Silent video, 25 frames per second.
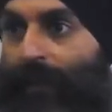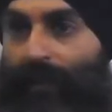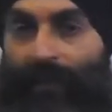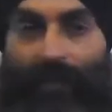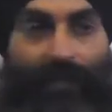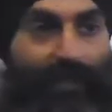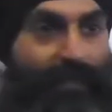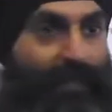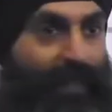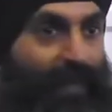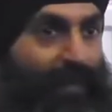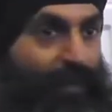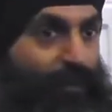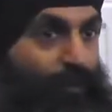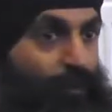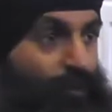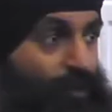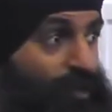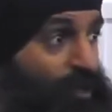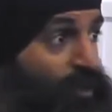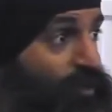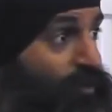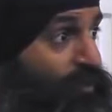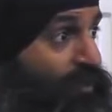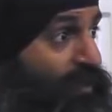is that you're
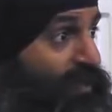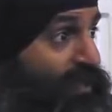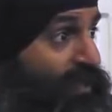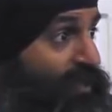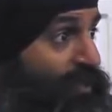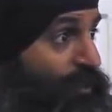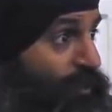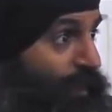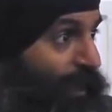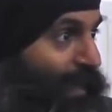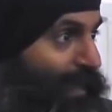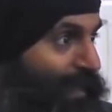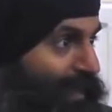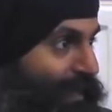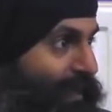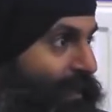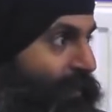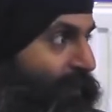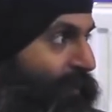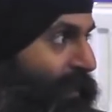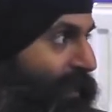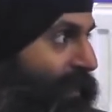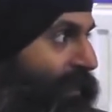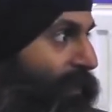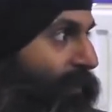too
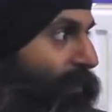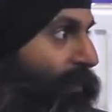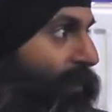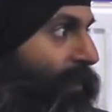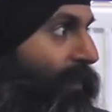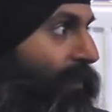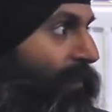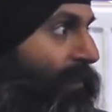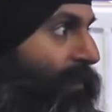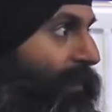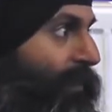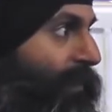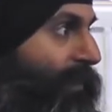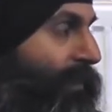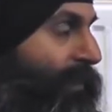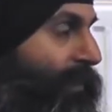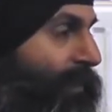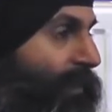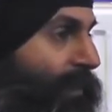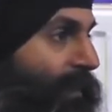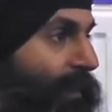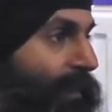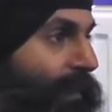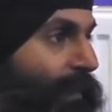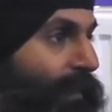distracted by the world.
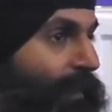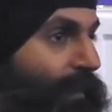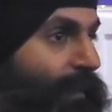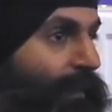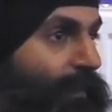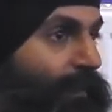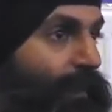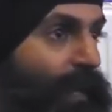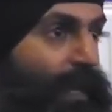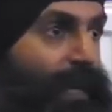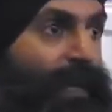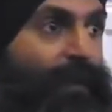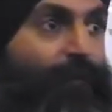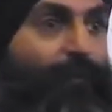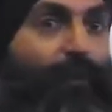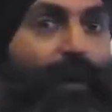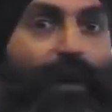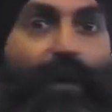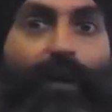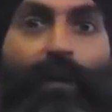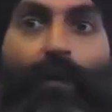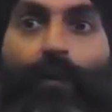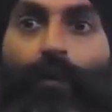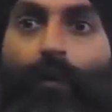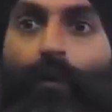That in
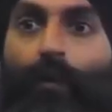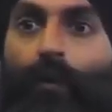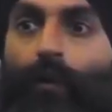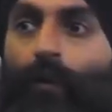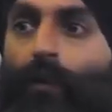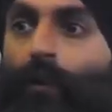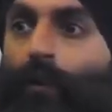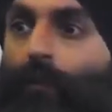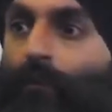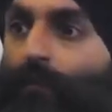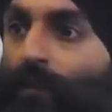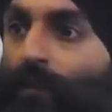fact your